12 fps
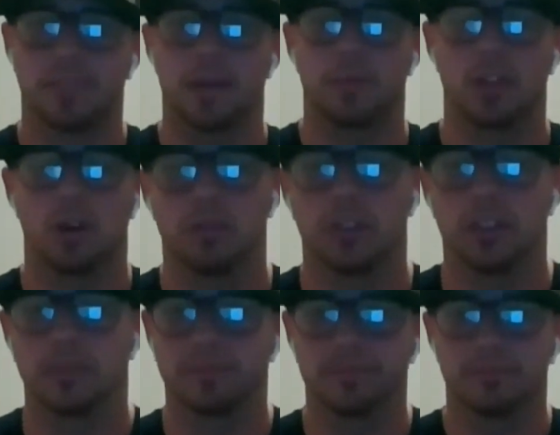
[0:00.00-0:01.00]
get me
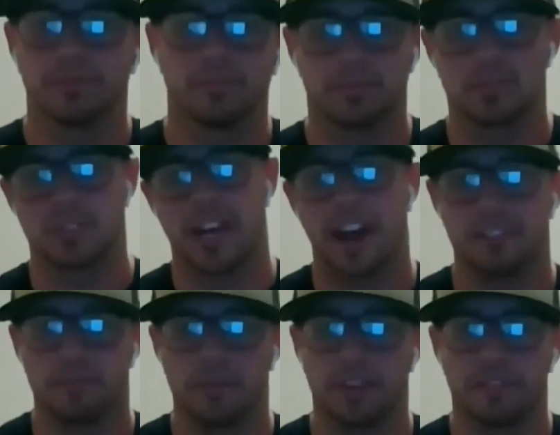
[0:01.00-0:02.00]
over, stay
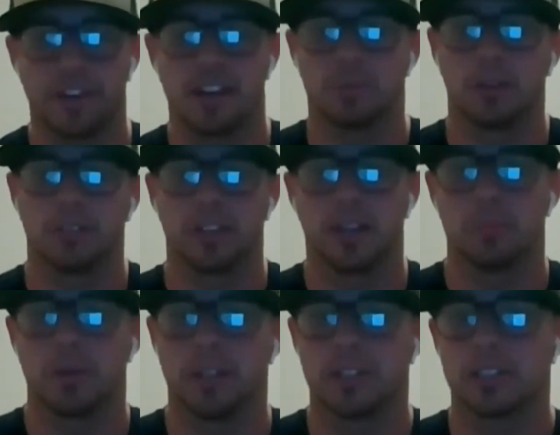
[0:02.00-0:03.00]
off my fastball type
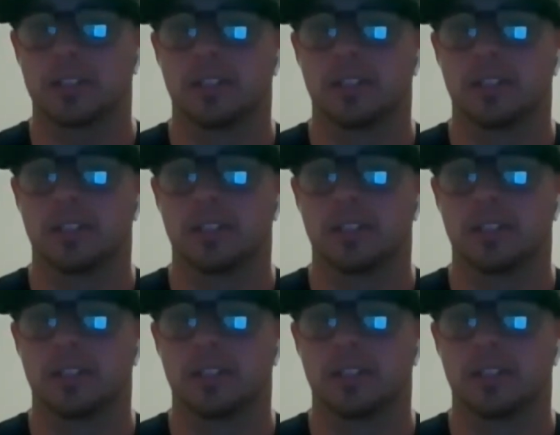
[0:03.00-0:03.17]
pitch.